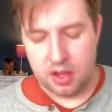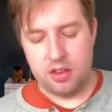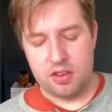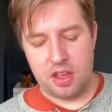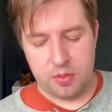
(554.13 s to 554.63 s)

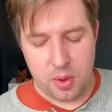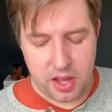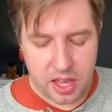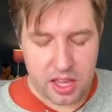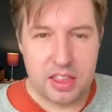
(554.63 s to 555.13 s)
So that's
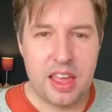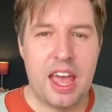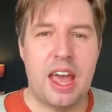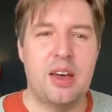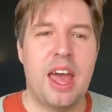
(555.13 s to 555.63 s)
working that
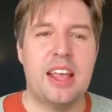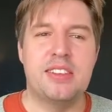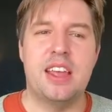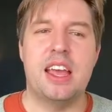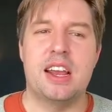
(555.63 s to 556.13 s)
out
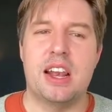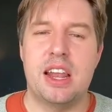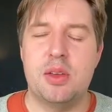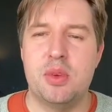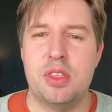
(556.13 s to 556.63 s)

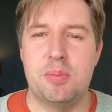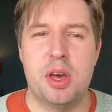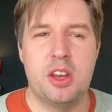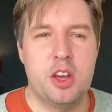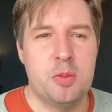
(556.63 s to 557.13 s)
exactly with the
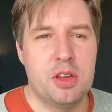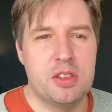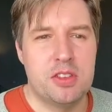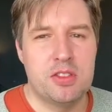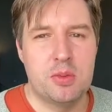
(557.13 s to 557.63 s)
binomial
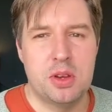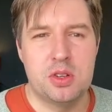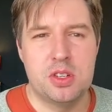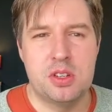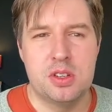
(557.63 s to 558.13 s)
distribution.